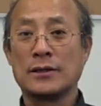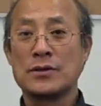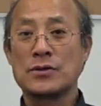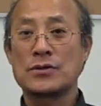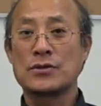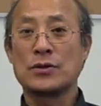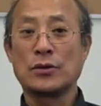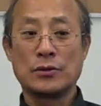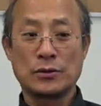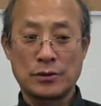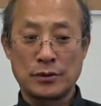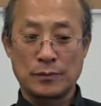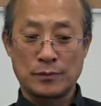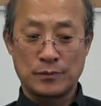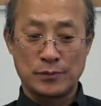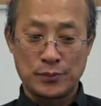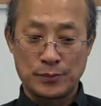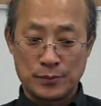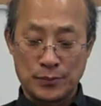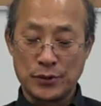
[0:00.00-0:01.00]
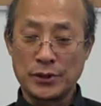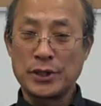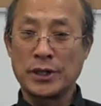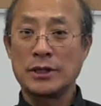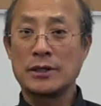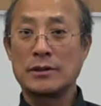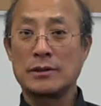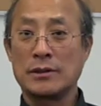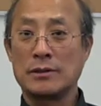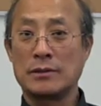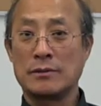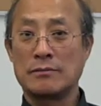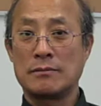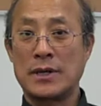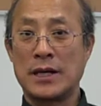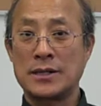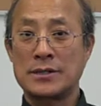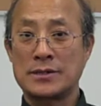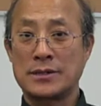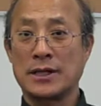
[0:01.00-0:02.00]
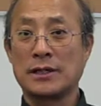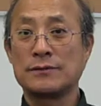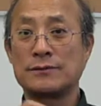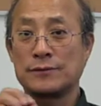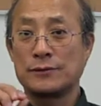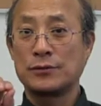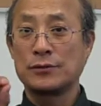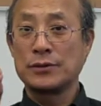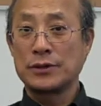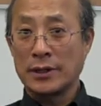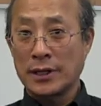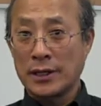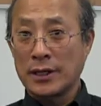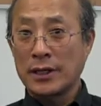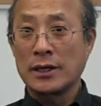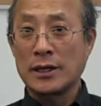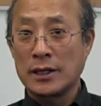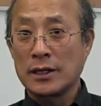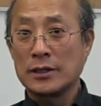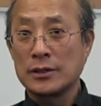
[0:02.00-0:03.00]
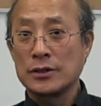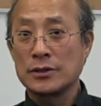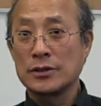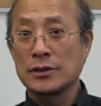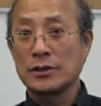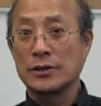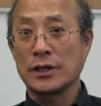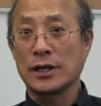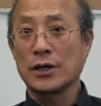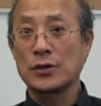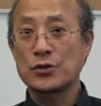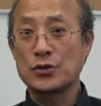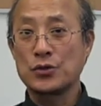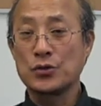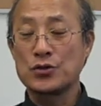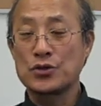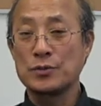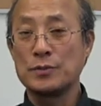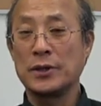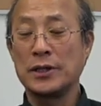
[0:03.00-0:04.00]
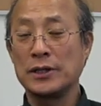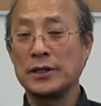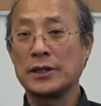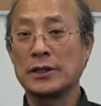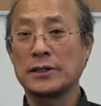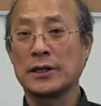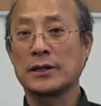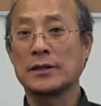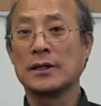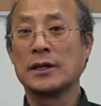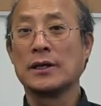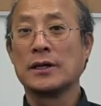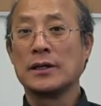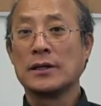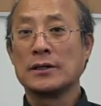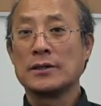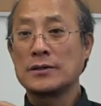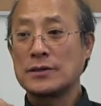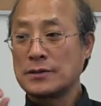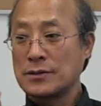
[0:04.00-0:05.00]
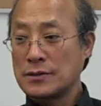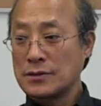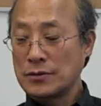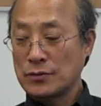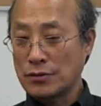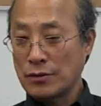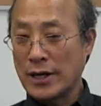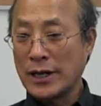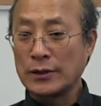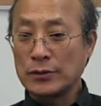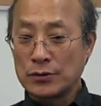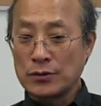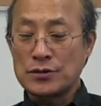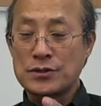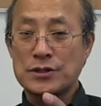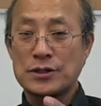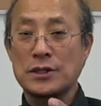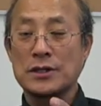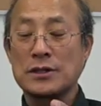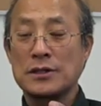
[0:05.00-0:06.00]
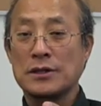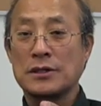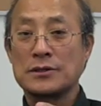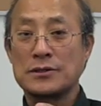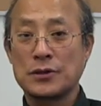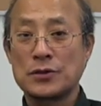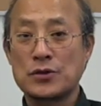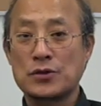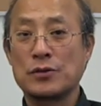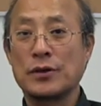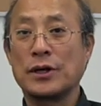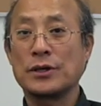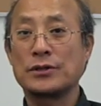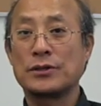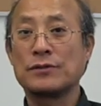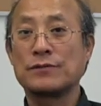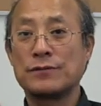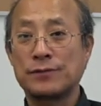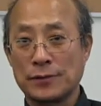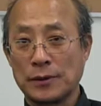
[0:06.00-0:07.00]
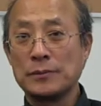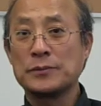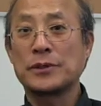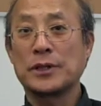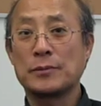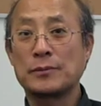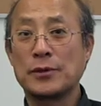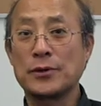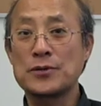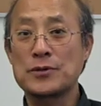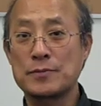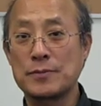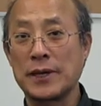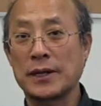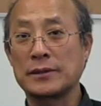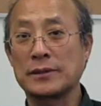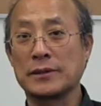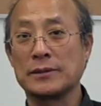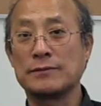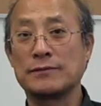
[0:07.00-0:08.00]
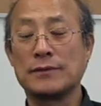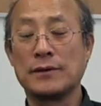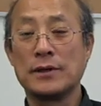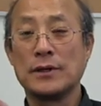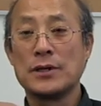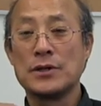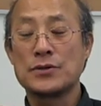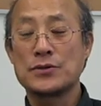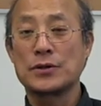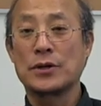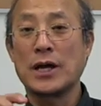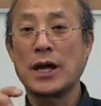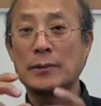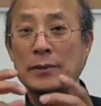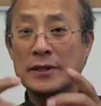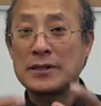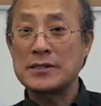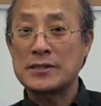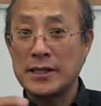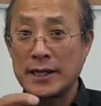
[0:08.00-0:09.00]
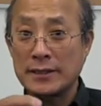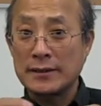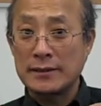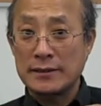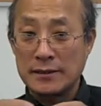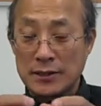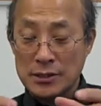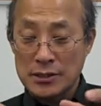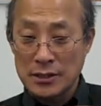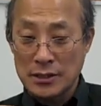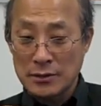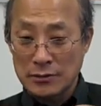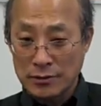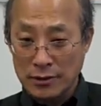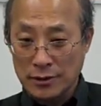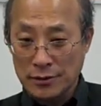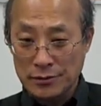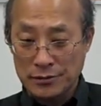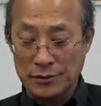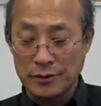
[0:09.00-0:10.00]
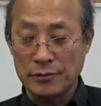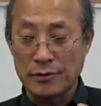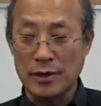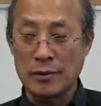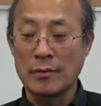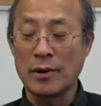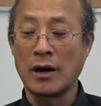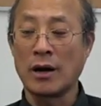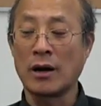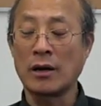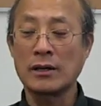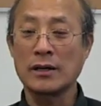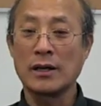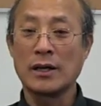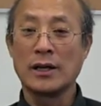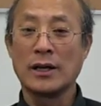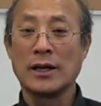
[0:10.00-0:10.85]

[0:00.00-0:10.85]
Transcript: So the putting myself to their, their shoes, meaning that trying to see the situation from their perspective. So having said this introductory remark,